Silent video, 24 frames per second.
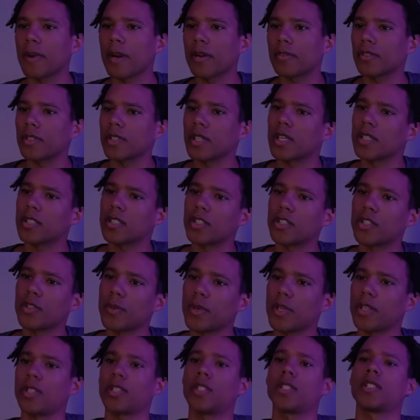after that
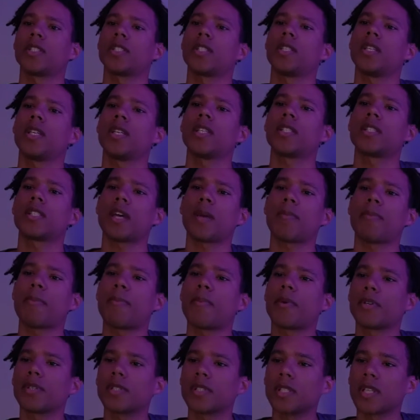situation and see his type of
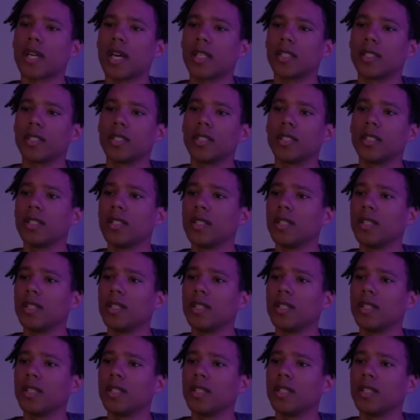personality.